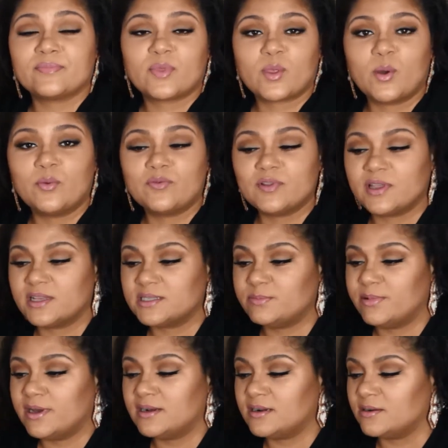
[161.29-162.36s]
hopefully it's
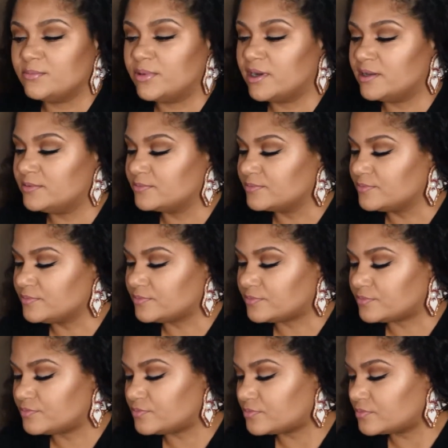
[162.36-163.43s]
better. But
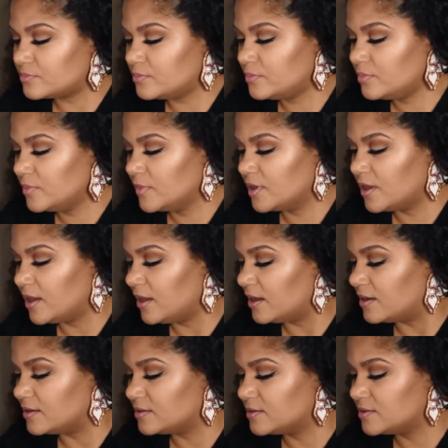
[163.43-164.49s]

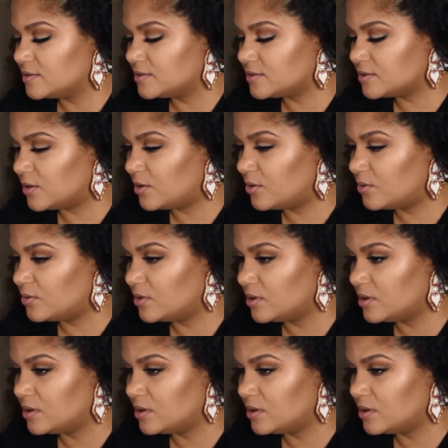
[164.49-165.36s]
yeah, so